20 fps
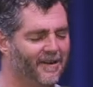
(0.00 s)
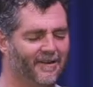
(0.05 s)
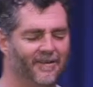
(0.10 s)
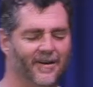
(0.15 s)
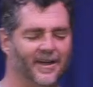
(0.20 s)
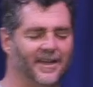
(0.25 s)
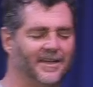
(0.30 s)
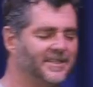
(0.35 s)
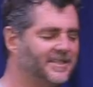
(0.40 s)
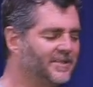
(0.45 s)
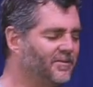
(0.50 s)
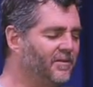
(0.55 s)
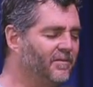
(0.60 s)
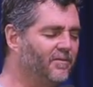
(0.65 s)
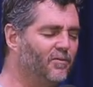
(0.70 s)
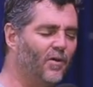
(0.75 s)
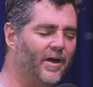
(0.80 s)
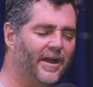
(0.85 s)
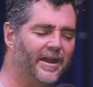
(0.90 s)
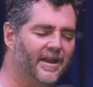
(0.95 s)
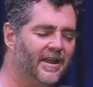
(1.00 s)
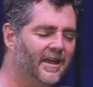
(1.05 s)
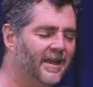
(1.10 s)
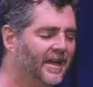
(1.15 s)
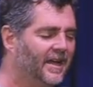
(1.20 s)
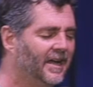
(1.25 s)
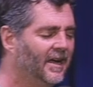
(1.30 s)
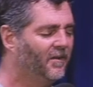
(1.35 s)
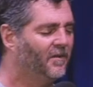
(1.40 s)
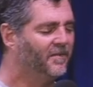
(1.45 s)
our race. We've won.
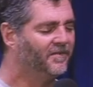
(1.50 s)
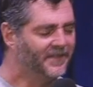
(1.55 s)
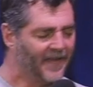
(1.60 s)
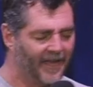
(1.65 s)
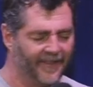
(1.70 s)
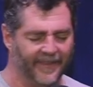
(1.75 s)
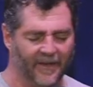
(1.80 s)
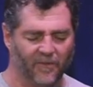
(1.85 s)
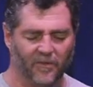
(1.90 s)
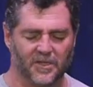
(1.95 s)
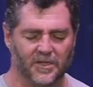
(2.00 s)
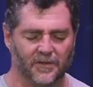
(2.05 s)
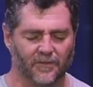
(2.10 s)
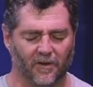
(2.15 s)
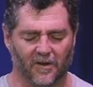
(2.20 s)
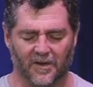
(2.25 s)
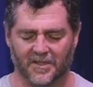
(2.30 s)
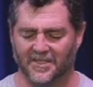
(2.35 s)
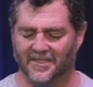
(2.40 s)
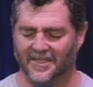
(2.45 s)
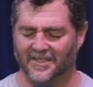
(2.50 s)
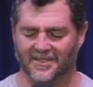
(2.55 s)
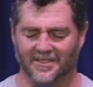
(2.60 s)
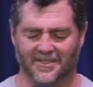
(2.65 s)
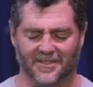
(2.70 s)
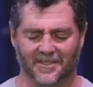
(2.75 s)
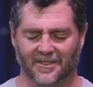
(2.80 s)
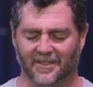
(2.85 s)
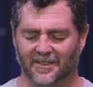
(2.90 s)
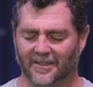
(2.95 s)
We've done that which you've asked us
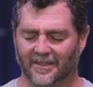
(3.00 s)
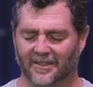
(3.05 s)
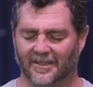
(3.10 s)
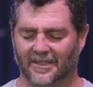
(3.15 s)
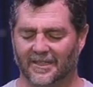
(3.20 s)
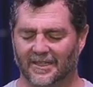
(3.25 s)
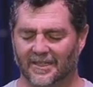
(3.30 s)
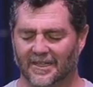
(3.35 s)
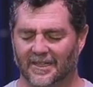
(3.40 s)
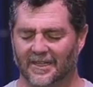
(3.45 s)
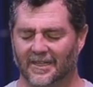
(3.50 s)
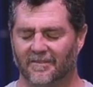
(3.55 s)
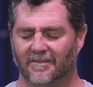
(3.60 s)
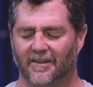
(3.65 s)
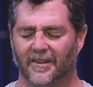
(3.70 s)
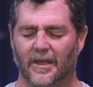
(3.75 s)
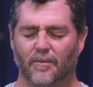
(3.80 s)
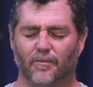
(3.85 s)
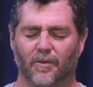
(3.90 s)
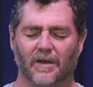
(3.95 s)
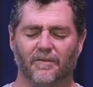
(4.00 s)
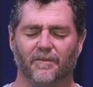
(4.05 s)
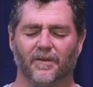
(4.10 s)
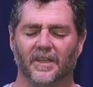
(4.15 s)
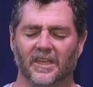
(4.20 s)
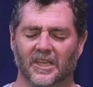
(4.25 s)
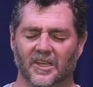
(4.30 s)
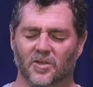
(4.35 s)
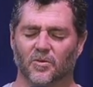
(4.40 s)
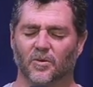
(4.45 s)
to do. Father, I pray for
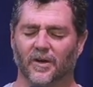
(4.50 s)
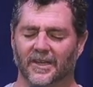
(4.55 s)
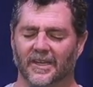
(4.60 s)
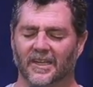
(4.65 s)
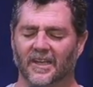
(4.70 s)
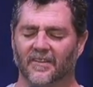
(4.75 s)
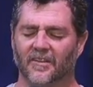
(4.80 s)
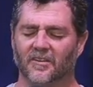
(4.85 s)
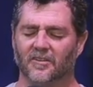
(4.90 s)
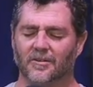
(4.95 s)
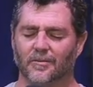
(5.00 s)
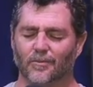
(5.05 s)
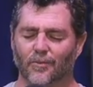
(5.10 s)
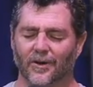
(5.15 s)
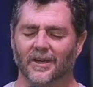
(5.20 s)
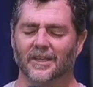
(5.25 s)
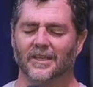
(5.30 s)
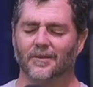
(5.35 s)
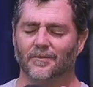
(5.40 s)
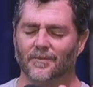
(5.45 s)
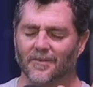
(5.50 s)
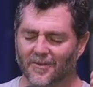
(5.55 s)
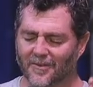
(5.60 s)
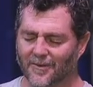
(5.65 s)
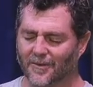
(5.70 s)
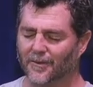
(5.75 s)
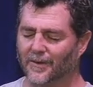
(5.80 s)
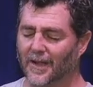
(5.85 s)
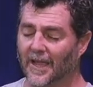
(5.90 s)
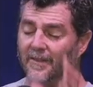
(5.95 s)
each one here that you'd bring them
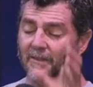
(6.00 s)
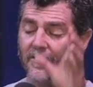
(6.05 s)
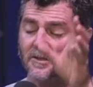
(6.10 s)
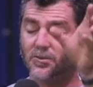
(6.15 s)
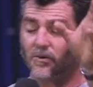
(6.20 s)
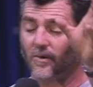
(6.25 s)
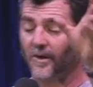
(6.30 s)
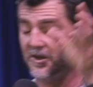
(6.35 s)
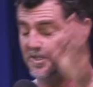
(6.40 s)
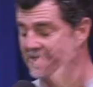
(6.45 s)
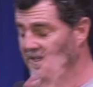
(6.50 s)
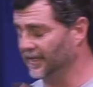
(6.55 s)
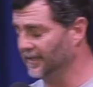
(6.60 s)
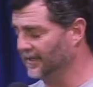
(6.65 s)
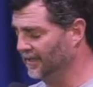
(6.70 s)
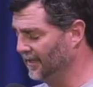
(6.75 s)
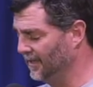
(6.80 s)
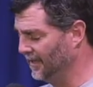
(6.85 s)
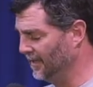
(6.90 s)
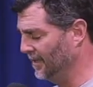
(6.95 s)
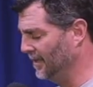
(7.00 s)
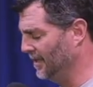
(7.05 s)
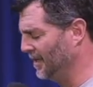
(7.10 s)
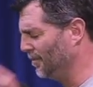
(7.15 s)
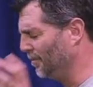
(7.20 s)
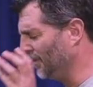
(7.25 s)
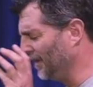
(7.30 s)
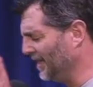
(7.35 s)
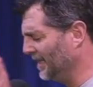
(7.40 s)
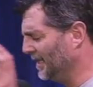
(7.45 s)
through and those watching,
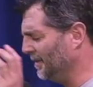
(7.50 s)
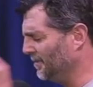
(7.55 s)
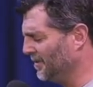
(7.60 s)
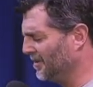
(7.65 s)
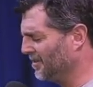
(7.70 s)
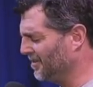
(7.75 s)
bring them